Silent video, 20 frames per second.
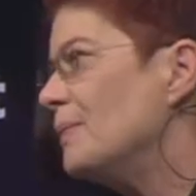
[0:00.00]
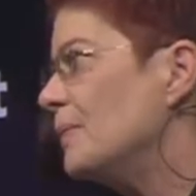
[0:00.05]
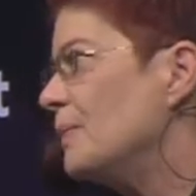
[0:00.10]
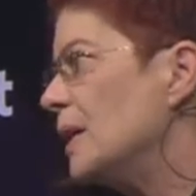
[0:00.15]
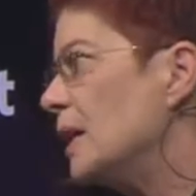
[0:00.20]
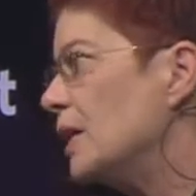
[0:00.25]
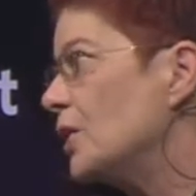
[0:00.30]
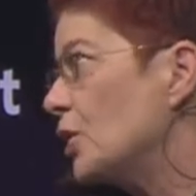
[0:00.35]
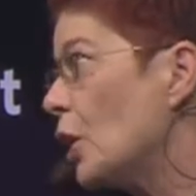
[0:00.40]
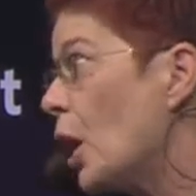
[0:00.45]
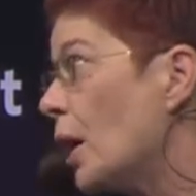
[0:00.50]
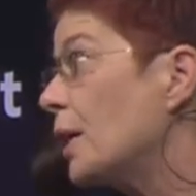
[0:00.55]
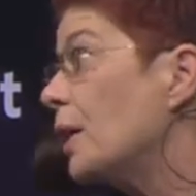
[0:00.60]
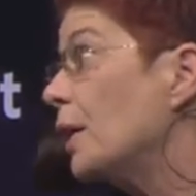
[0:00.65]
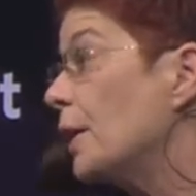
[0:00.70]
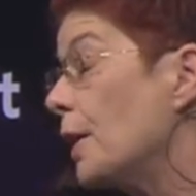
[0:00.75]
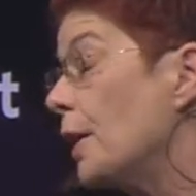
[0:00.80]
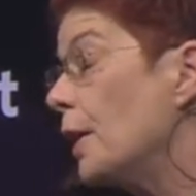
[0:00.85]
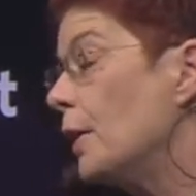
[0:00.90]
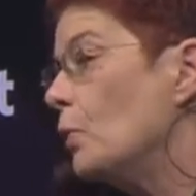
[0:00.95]
is not
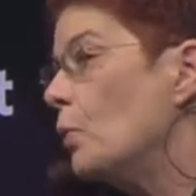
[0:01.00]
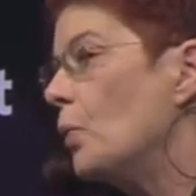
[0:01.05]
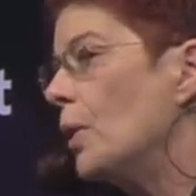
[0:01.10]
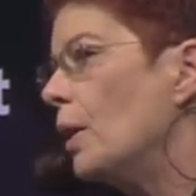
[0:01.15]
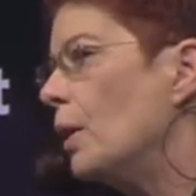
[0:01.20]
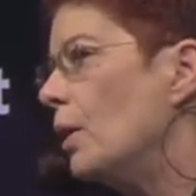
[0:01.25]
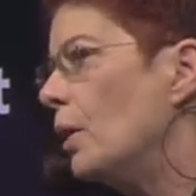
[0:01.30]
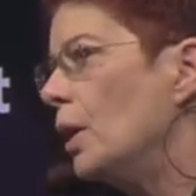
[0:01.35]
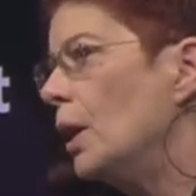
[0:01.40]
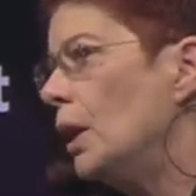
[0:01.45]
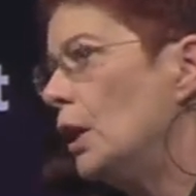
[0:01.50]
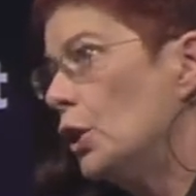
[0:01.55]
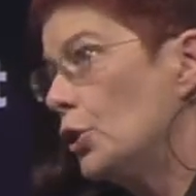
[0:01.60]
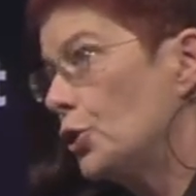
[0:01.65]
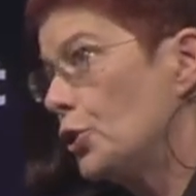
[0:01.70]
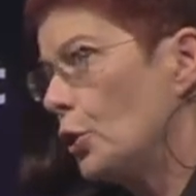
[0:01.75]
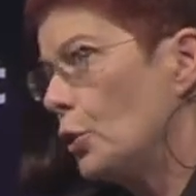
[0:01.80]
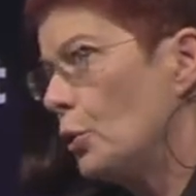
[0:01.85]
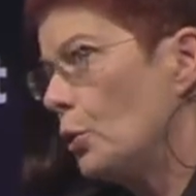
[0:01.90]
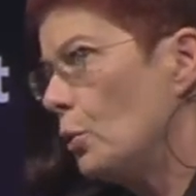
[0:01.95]
going to end well.
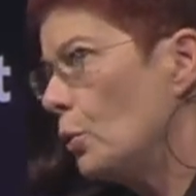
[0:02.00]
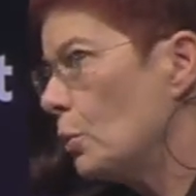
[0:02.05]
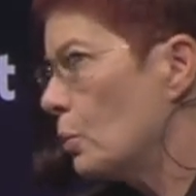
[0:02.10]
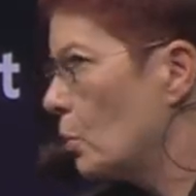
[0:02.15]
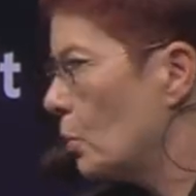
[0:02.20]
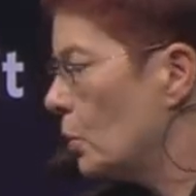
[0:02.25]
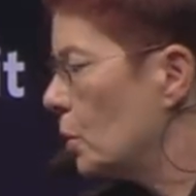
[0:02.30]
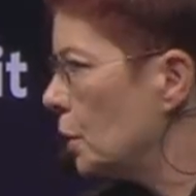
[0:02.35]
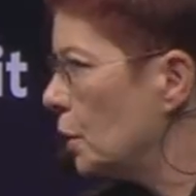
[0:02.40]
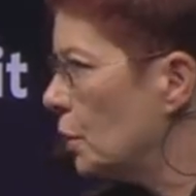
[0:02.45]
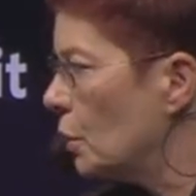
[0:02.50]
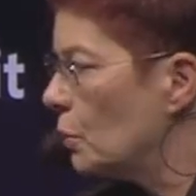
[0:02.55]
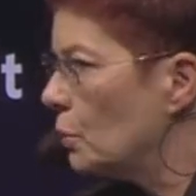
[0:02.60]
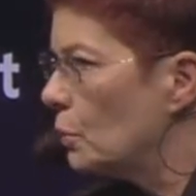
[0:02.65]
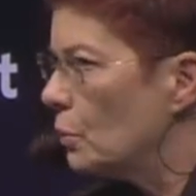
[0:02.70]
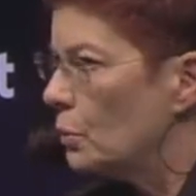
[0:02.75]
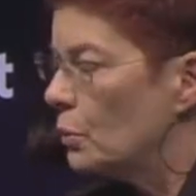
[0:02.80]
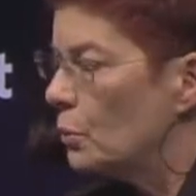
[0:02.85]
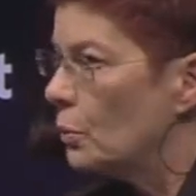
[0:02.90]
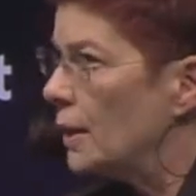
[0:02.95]
So, you know,
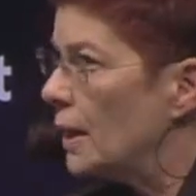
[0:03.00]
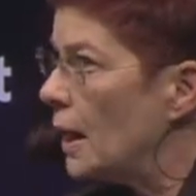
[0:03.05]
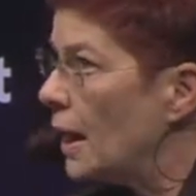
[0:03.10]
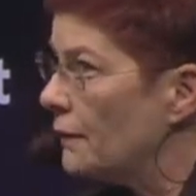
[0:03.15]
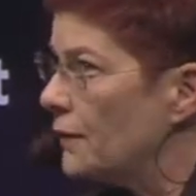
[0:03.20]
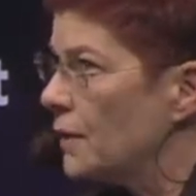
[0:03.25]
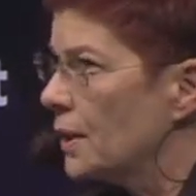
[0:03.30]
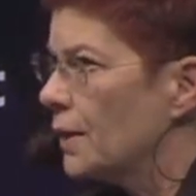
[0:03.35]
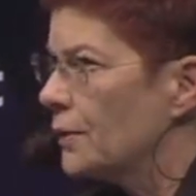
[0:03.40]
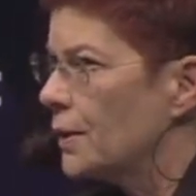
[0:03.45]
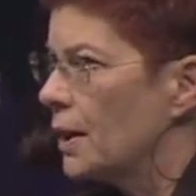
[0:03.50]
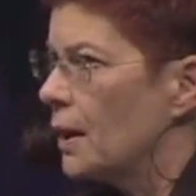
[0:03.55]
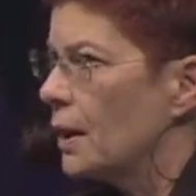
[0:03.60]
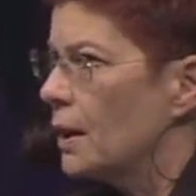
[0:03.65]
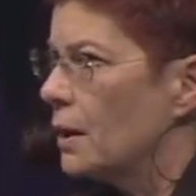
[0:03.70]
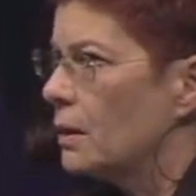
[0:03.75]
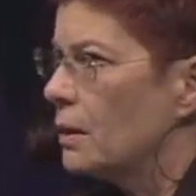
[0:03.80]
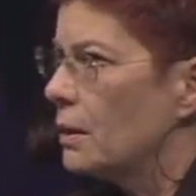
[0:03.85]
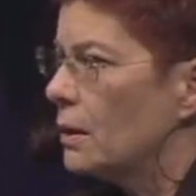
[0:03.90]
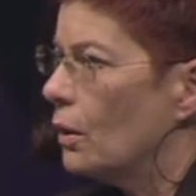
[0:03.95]
we have to get
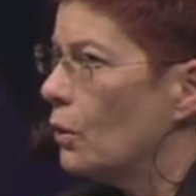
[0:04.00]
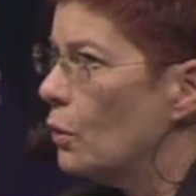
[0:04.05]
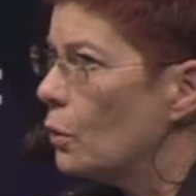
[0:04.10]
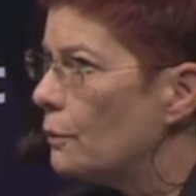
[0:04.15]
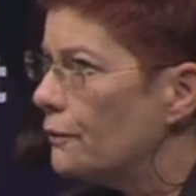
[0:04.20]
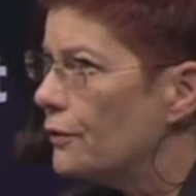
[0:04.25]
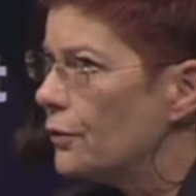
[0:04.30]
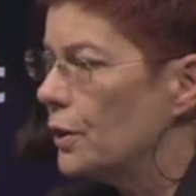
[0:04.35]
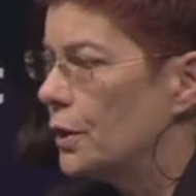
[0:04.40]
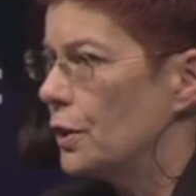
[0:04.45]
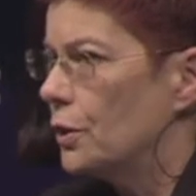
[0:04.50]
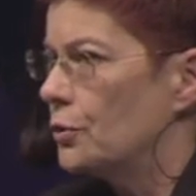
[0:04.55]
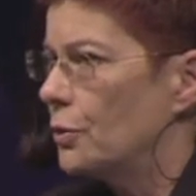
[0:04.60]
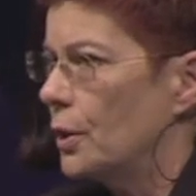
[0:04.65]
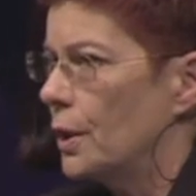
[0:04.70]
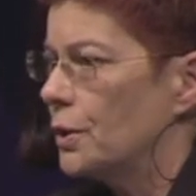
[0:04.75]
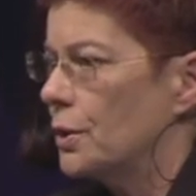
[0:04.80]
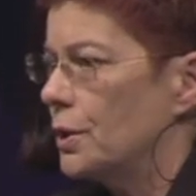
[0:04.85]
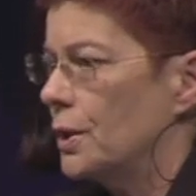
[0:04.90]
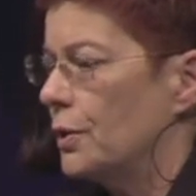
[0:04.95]
that hopefully
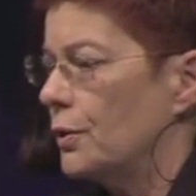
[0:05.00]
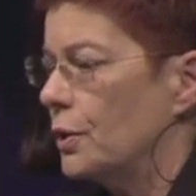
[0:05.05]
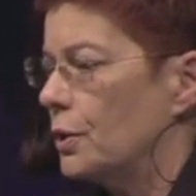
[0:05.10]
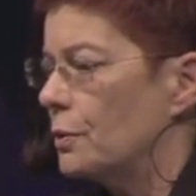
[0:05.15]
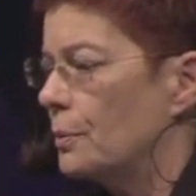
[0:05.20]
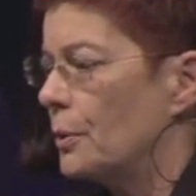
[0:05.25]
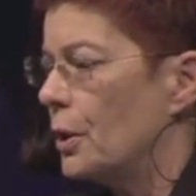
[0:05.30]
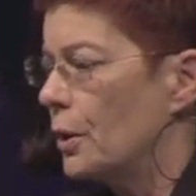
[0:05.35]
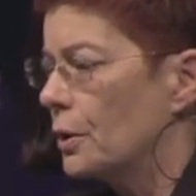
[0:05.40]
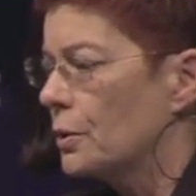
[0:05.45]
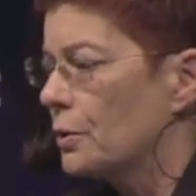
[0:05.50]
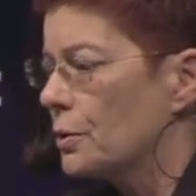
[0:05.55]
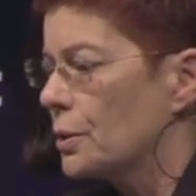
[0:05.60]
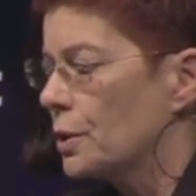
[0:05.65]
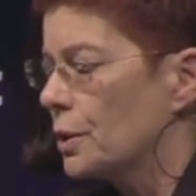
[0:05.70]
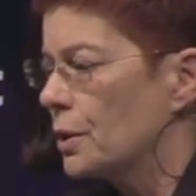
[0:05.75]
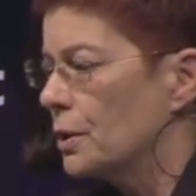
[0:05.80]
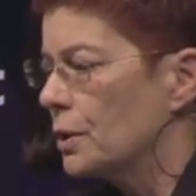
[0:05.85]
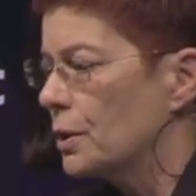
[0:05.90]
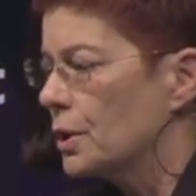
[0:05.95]
addressed in the
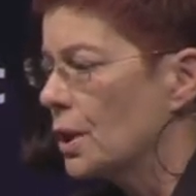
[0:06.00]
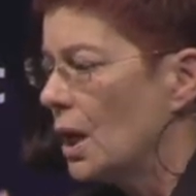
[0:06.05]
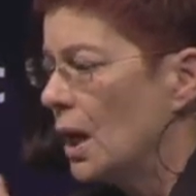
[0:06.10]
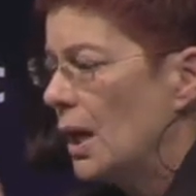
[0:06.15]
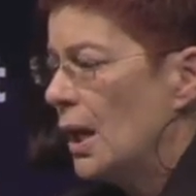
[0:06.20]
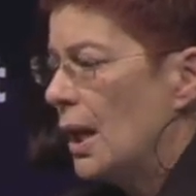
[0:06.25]
democracies.